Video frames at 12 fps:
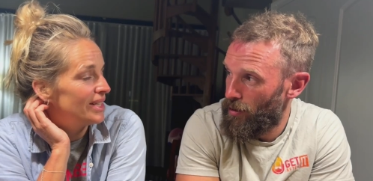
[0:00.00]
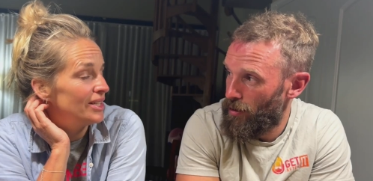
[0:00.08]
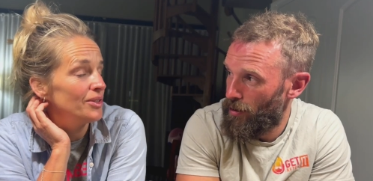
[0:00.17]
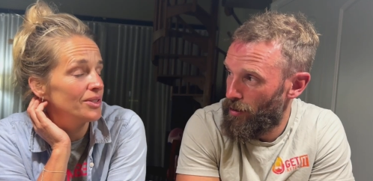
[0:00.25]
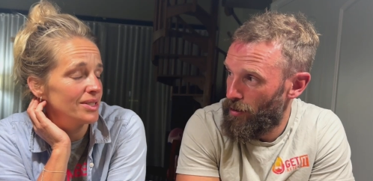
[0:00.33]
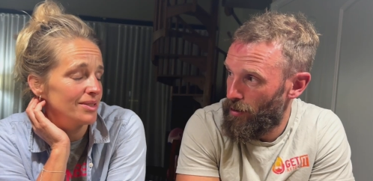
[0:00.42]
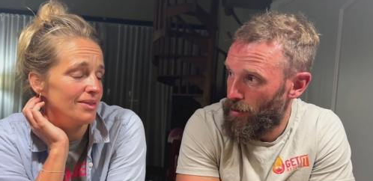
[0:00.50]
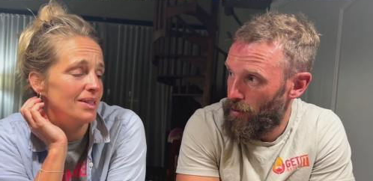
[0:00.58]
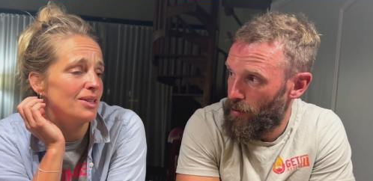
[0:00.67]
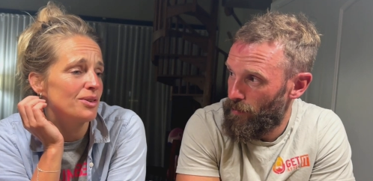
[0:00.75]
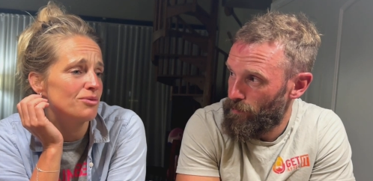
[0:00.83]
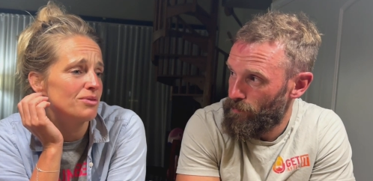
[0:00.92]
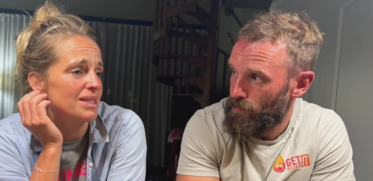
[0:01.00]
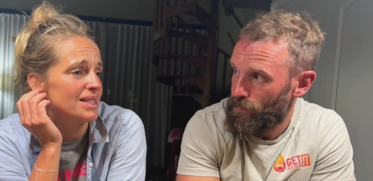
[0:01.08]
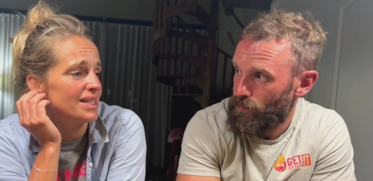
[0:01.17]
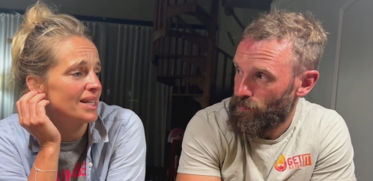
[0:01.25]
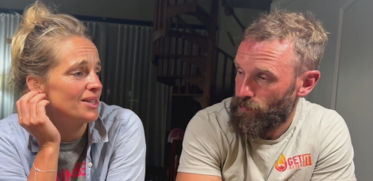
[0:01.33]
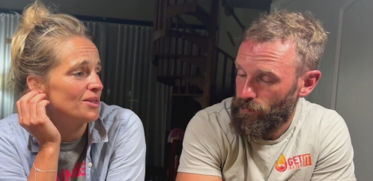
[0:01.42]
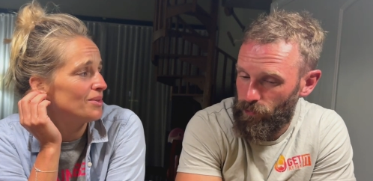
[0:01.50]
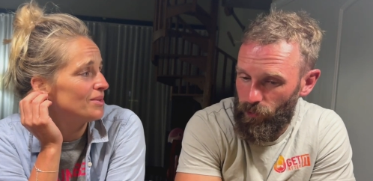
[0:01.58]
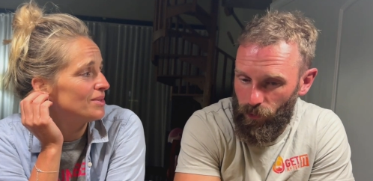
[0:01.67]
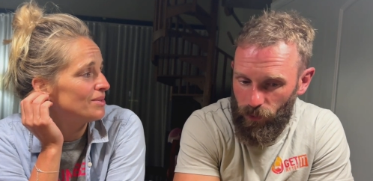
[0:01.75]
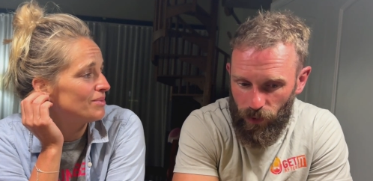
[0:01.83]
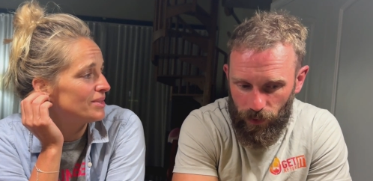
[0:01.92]
Speaker 1: He looked. He looked really scared though.
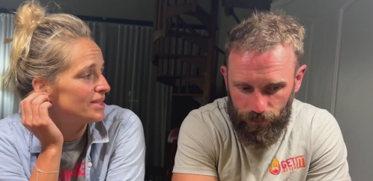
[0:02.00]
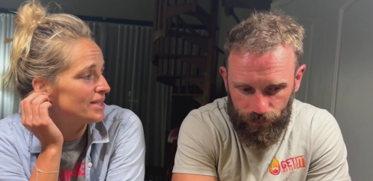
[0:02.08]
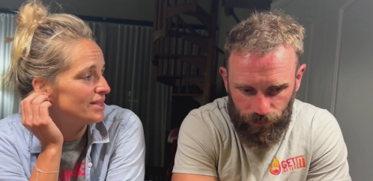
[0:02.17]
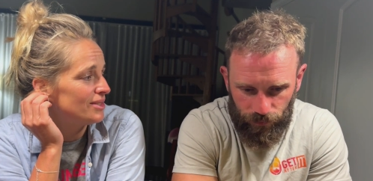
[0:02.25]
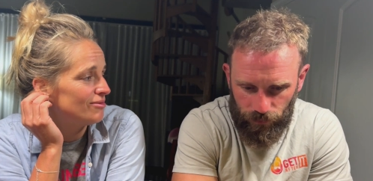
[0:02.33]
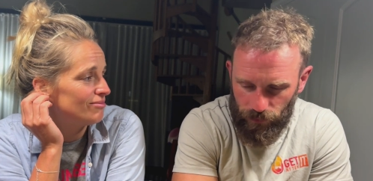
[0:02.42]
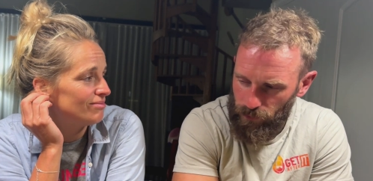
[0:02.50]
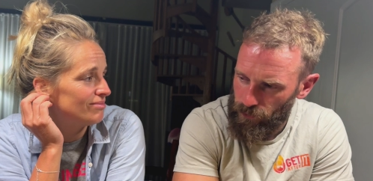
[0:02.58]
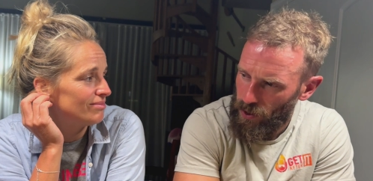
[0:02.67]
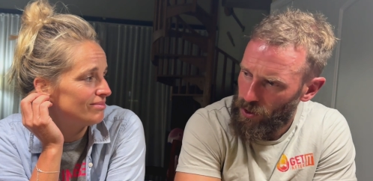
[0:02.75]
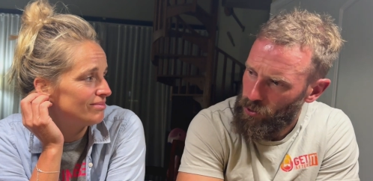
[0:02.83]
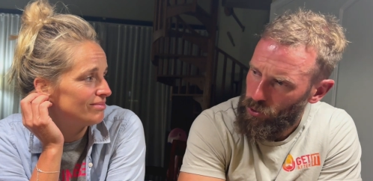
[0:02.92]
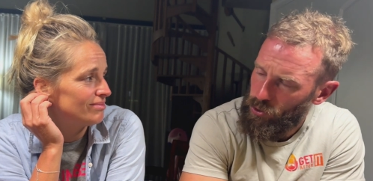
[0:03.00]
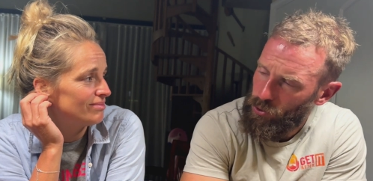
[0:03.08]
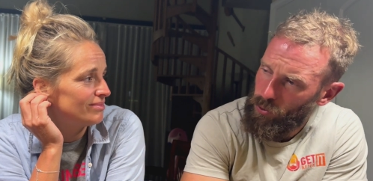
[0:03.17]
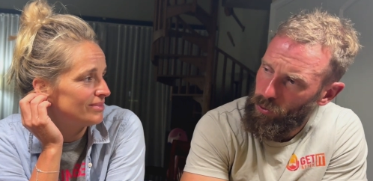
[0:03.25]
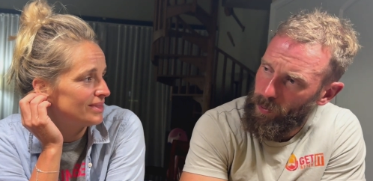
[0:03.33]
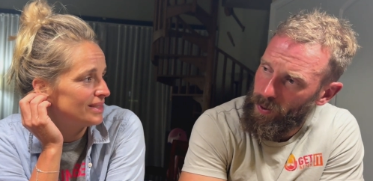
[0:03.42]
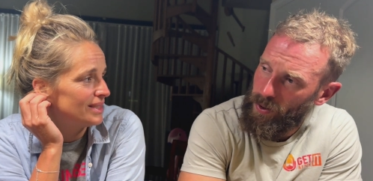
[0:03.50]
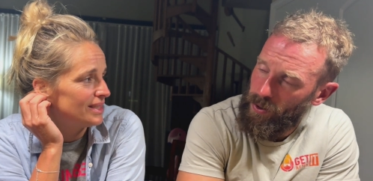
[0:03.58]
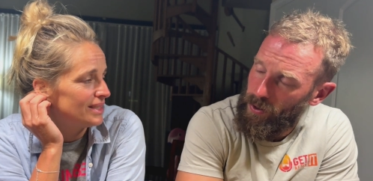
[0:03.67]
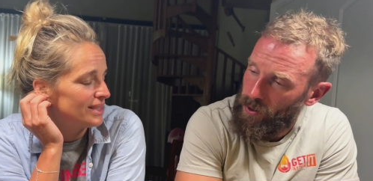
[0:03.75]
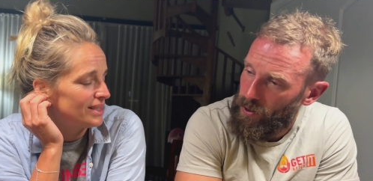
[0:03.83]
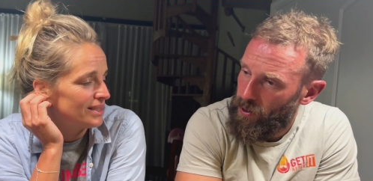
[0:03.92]
I didn't want to.
Speaker 2: You, you know the bit.
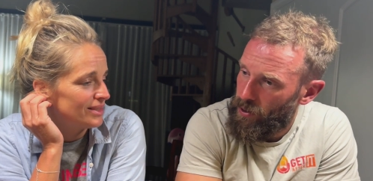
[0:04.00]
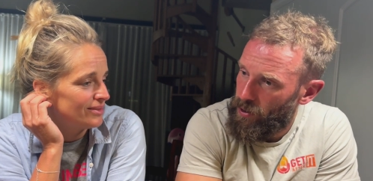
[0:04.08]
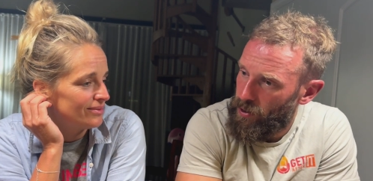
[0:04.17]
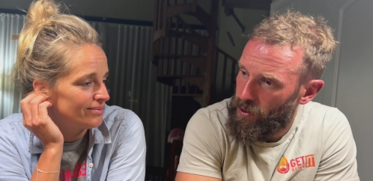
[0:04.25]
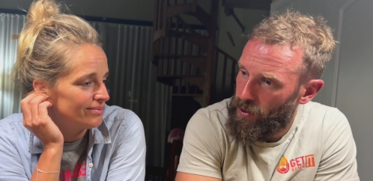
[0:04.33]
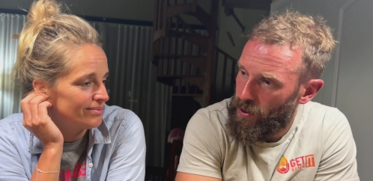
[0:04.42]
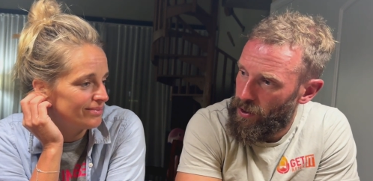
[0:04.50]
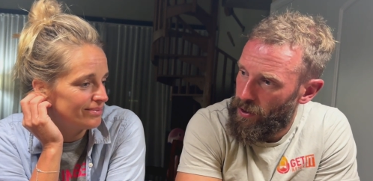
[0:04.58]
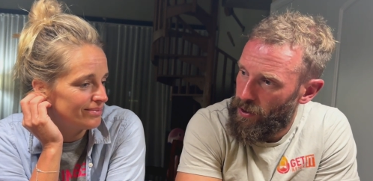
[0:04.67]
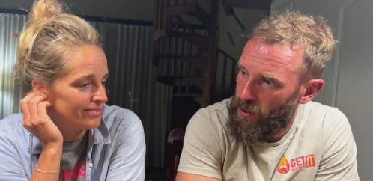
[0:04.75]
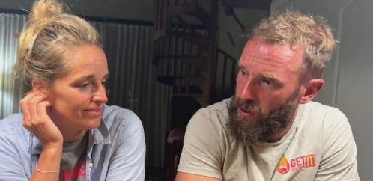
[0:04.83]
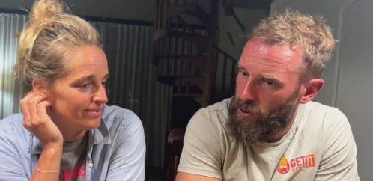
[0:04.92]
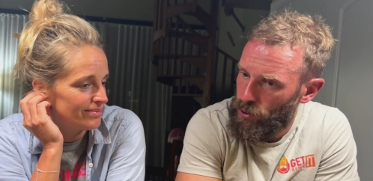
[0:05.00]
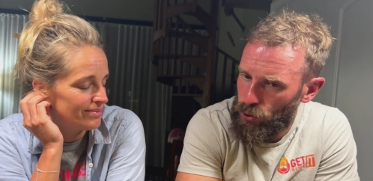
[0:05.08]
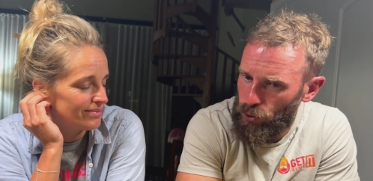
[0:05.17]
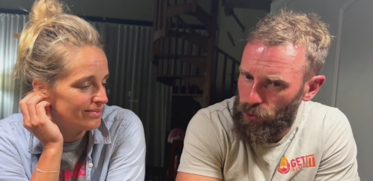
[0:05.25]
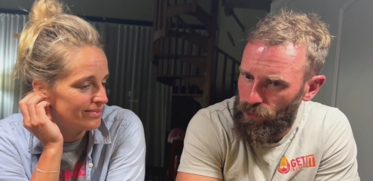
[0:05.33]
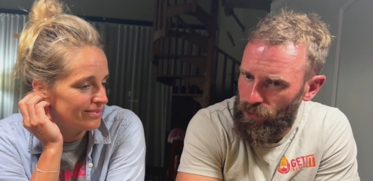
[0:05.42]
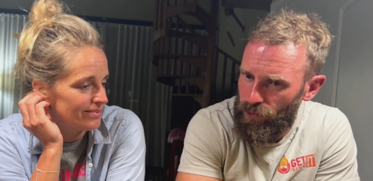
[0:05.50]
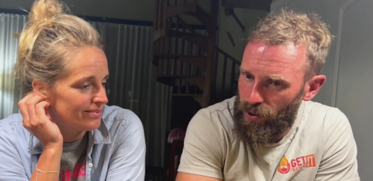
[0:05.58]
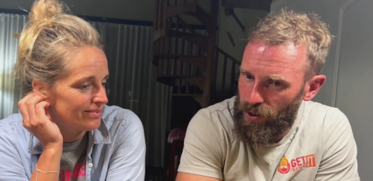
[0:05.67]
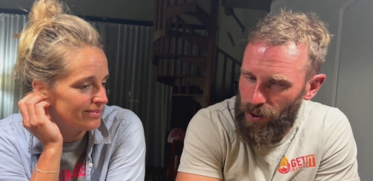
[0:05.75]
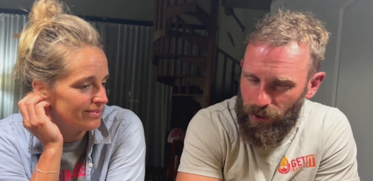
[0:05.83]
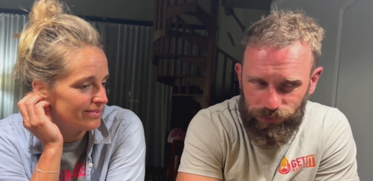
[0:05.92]
He looked.
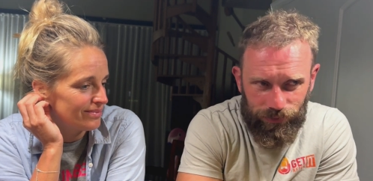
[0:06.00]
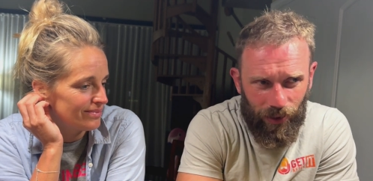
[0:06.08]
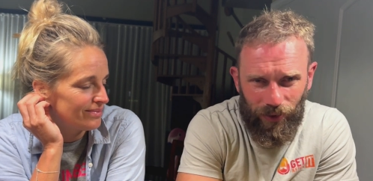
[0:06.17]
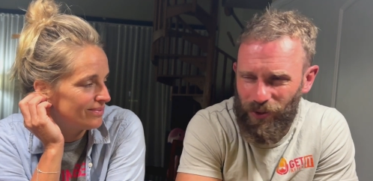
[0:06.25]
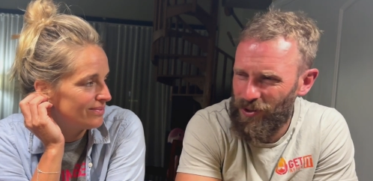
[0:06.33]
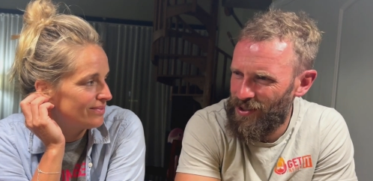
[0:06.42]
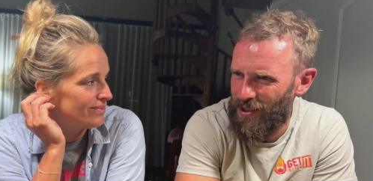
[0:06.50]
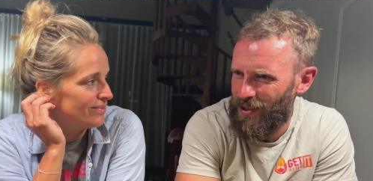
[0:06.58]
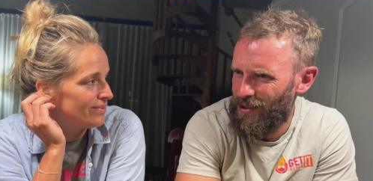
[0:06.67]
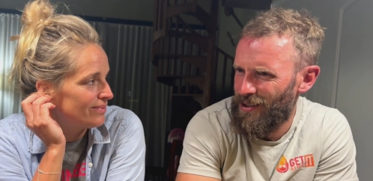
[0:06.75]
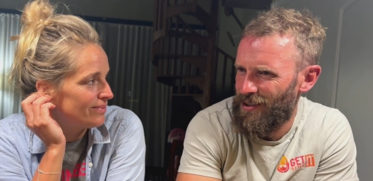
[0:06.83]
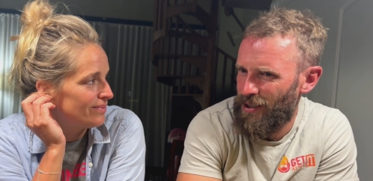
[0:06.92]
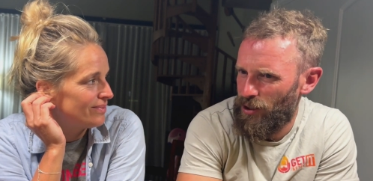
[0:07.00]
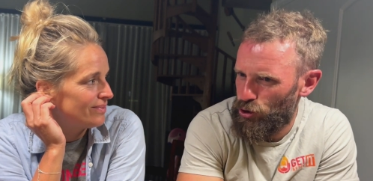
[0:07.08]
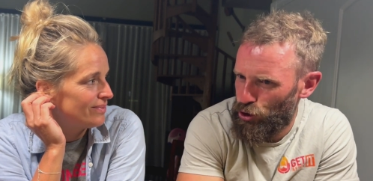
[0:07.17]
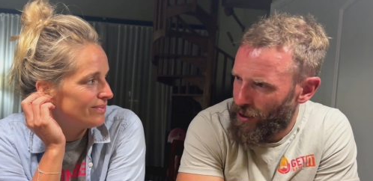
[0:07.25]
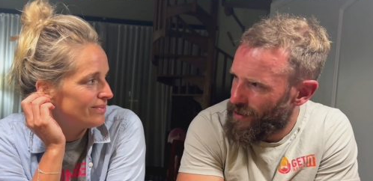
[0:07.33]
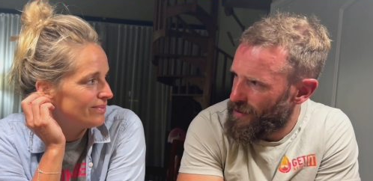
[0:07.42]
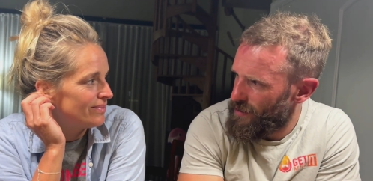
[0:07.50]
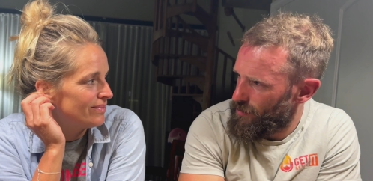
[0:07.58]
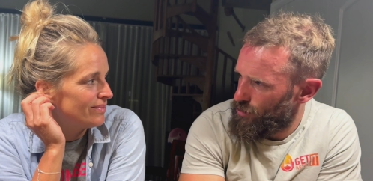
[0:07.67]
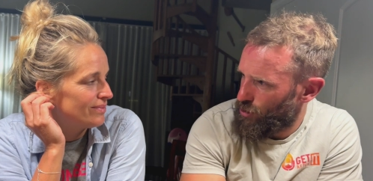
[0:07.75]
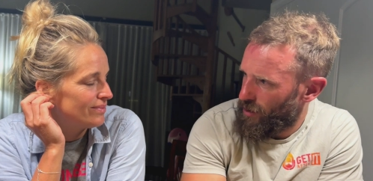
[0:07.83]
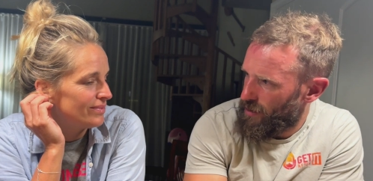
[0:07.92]
How do I say clean? He's
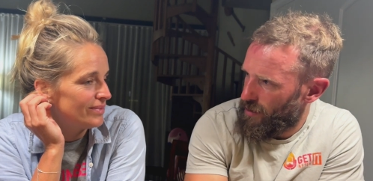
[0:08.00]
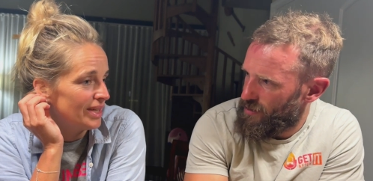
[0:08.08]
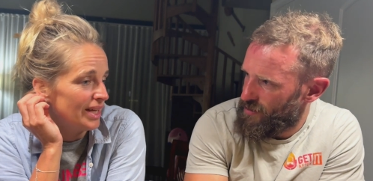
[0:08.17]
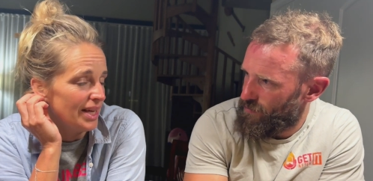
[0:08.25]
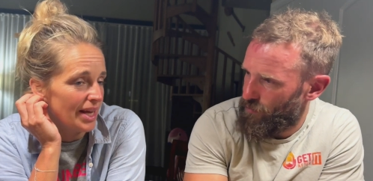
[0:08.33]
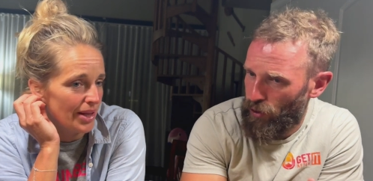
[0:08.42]
shiny, shiny. Yeah,